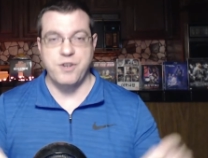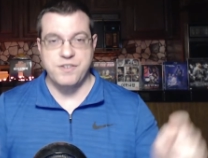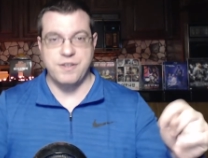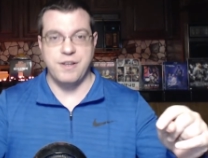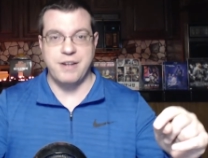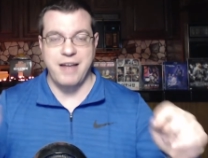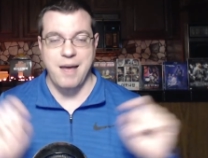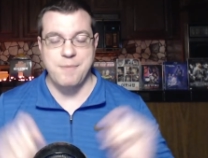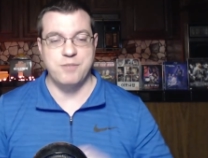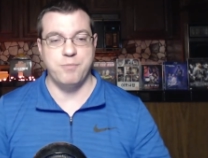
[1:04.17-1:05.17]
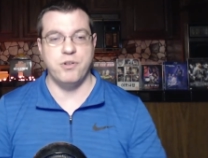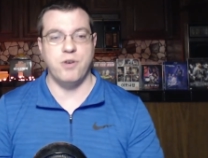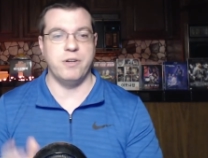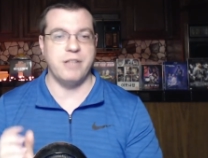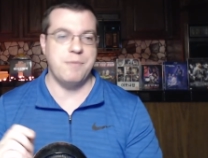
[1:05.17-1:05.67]
to comment
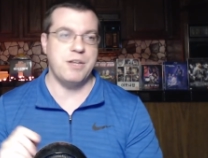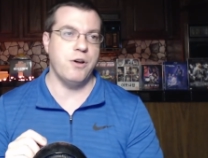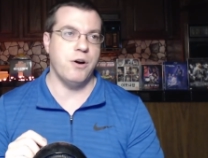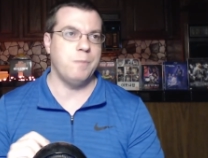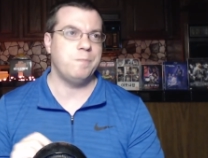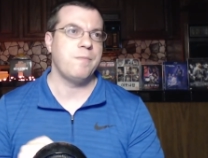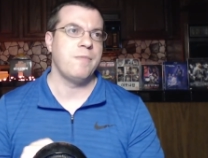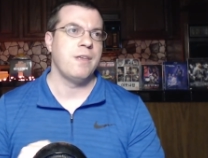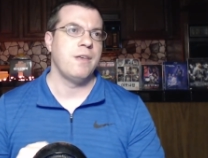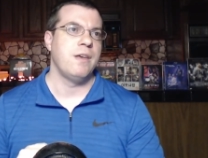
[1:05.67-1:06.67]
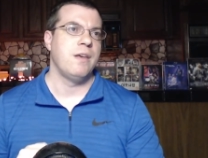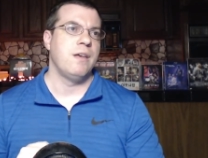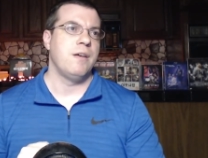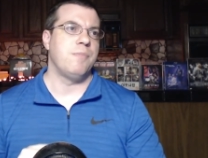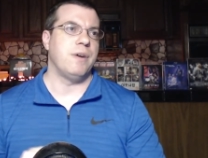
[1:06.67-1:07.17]
below and let me know.
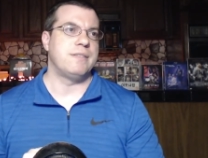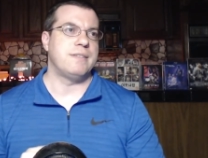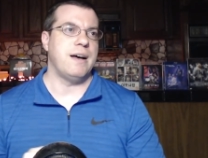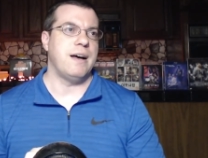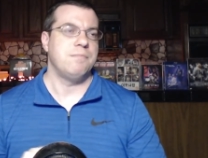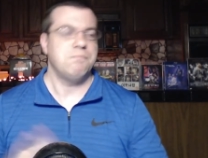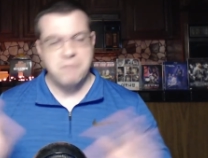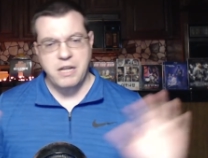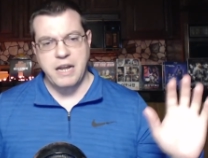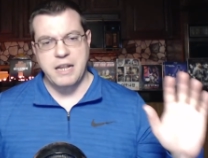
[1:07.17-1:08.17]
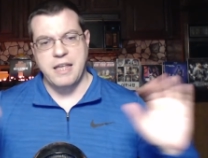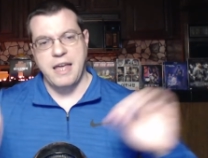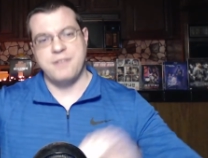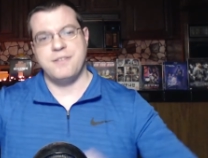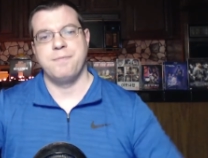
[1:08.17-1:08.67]
But uh, in any
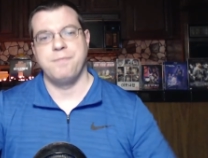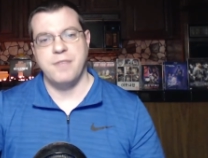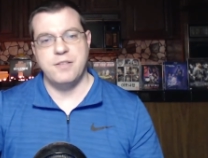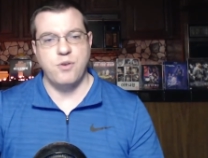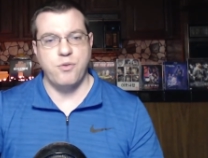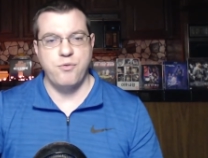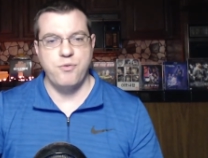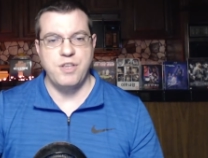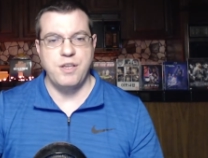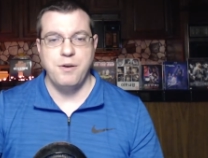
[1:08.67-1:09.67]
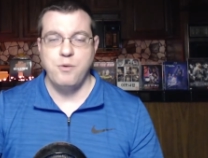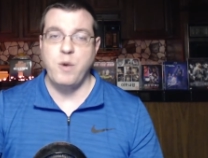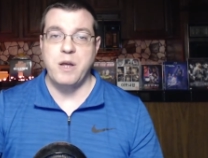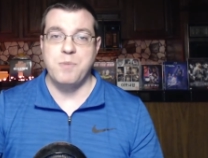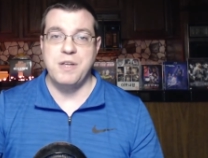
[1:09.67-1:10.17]
case, let's go through the
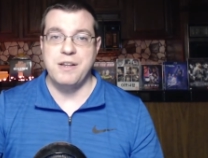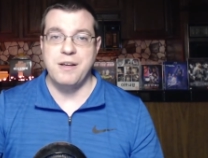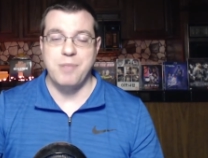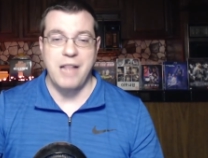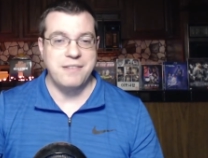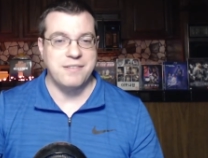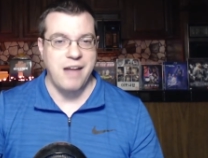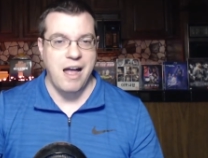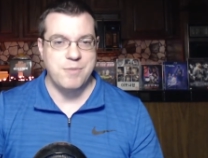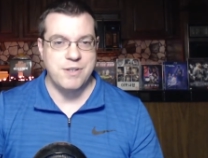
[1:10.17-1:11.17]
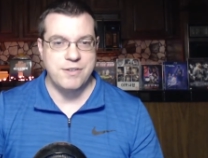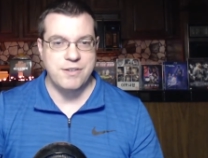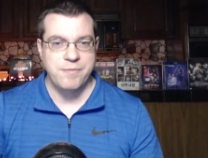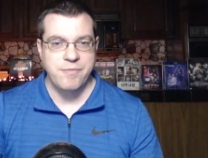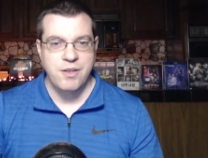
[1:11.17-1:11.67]
Wikipedia plot
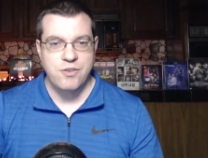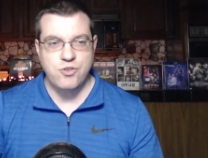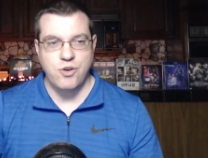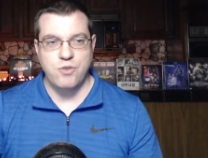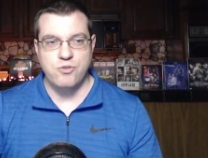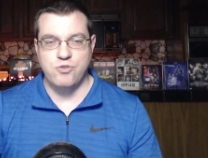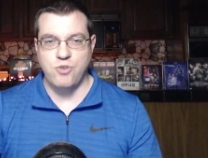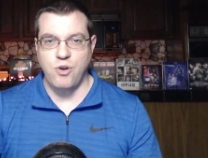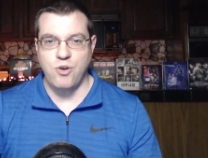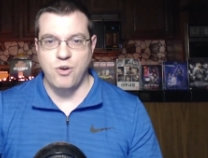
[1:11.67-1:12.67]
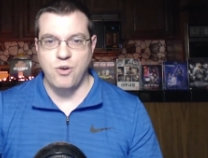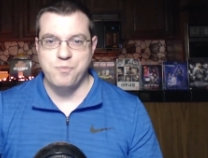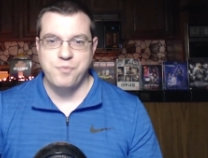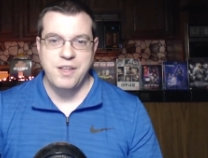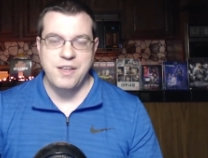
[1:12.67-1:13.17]
synopsis. So, Dororo
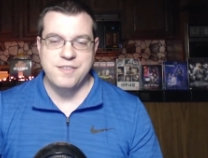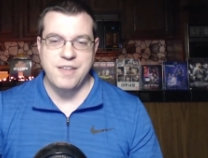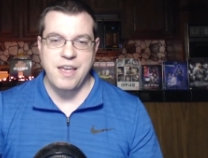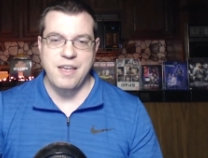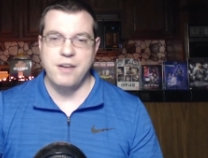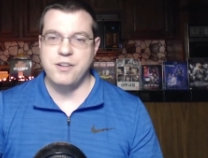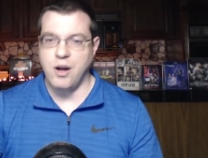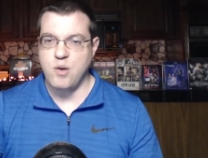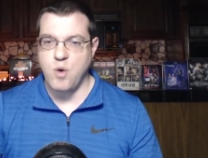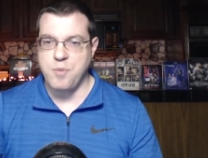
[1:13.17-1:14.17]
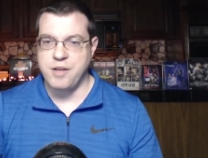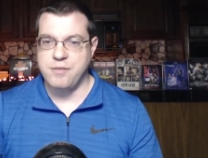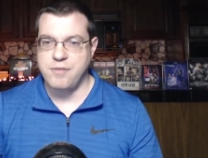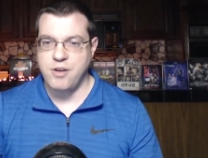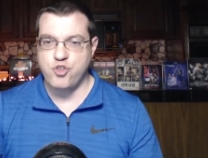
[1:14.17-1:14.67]
is a young
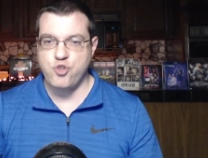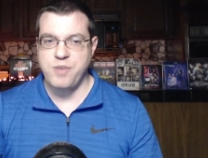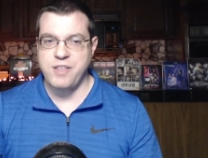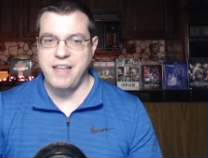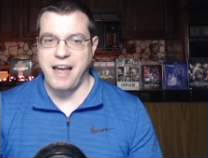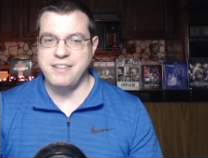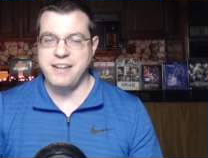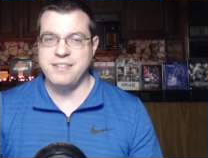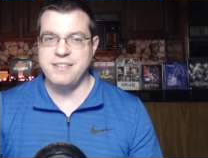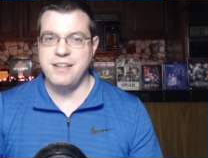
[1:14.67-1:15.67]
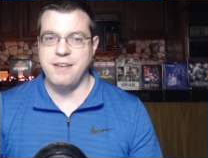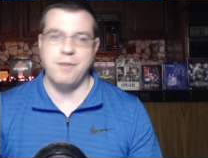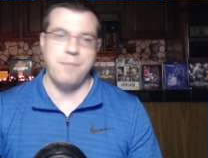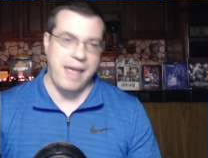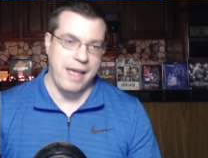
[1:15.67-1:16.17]
woman assuming the identity of
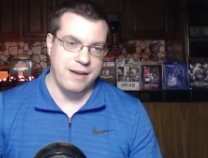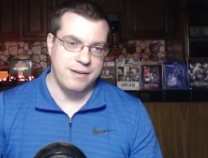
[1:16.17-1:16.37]
a man,